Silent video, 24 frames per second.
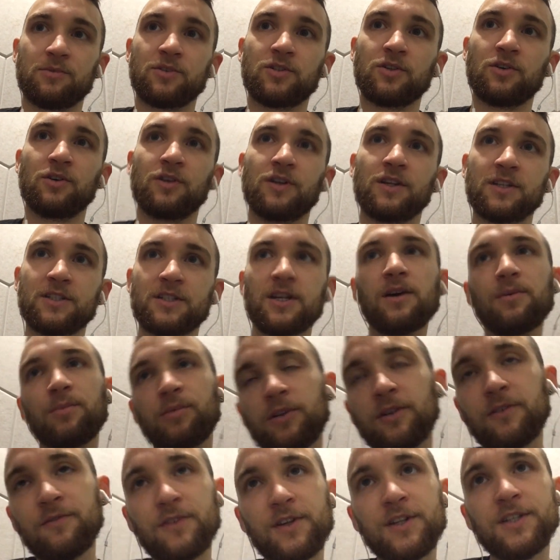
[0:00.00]
So an example
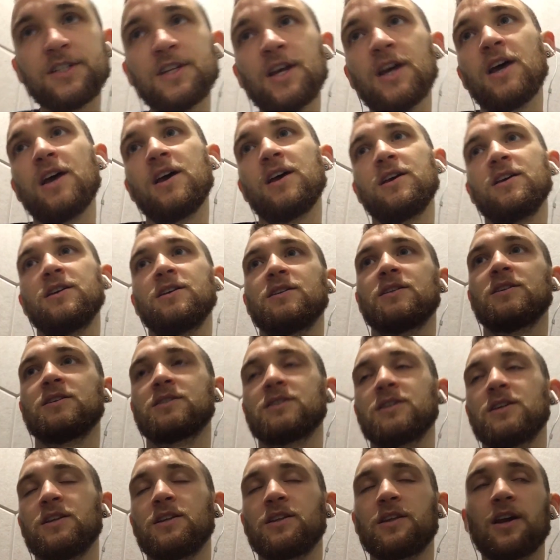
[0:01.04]
of this is
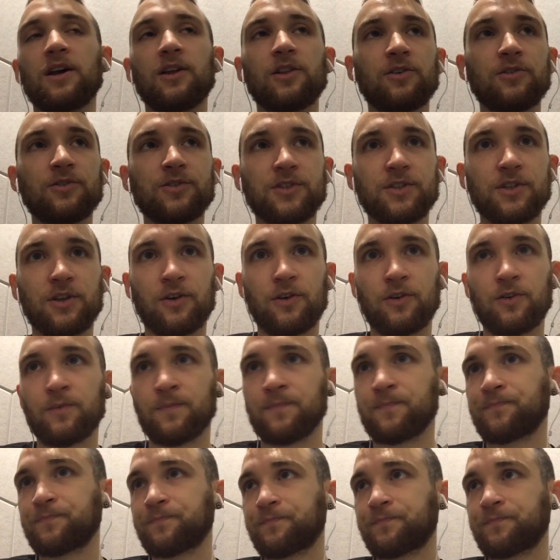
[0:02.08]
in Yellowstone.